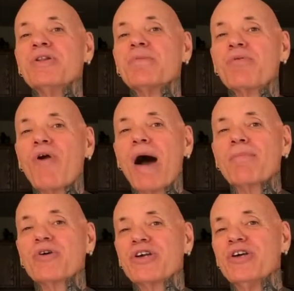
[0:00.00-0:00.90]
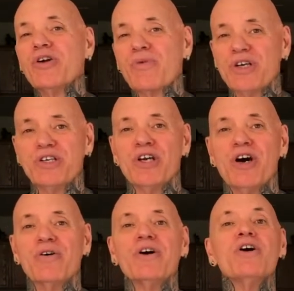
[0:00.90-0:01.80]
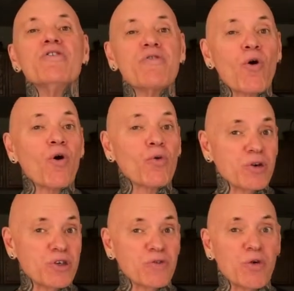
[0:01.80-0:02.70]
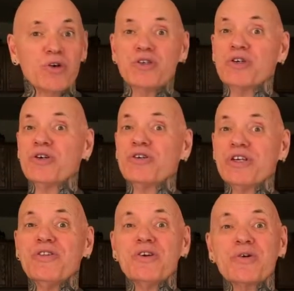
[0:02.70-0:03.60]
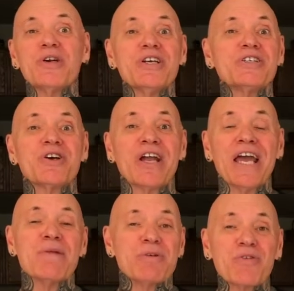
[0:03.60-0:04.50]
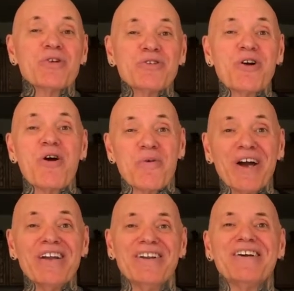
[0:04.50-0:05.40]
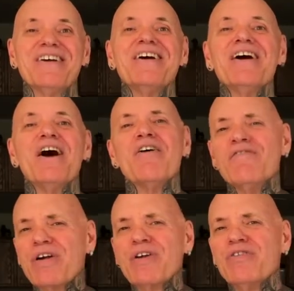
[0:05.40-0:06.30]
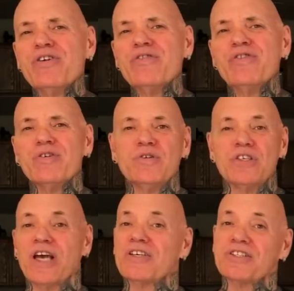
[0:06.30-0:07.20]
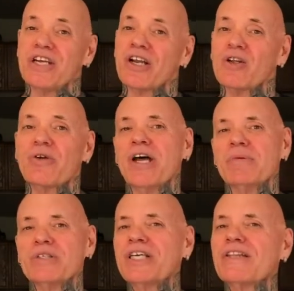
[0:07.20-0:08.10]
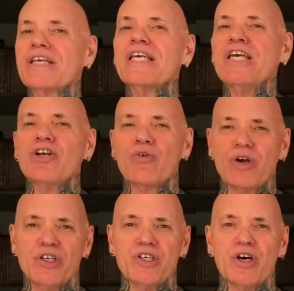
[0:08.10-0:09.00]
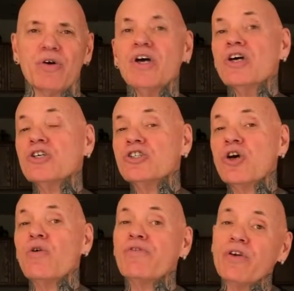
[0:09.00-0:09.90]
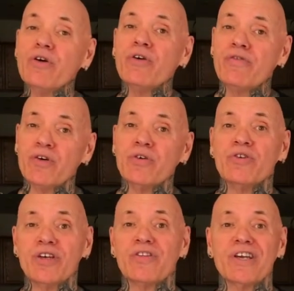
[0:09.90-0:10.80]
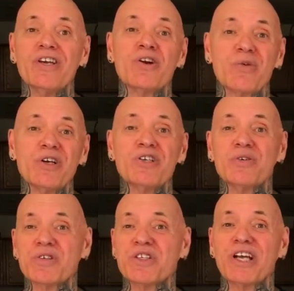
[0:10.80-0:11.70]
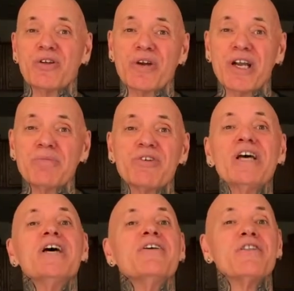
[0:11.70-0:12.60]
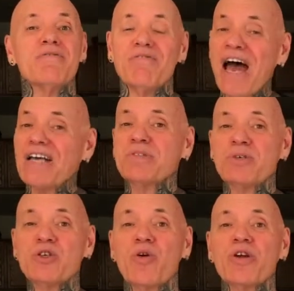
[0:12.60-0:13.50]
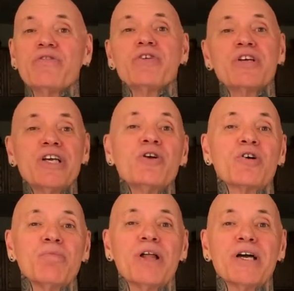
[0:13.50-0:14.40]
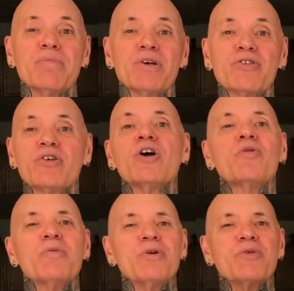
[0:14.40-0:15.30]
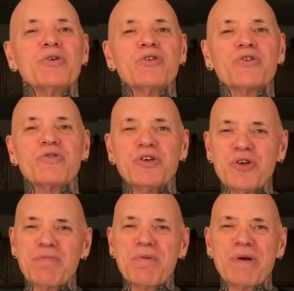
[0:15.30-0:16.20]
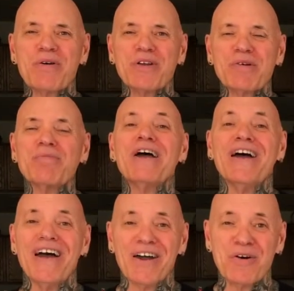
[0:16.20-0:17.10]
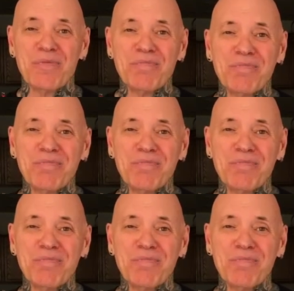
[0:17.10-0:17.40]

the proper keto ratio, for which, of course, you'll need the ingredients on hand before you start, right? Very few foods as standalone items hit the keto ratio. So few foods hit the keto ratio as standalone items that the vast majority of your keto-compliant meals will be the result of you preparing them at home.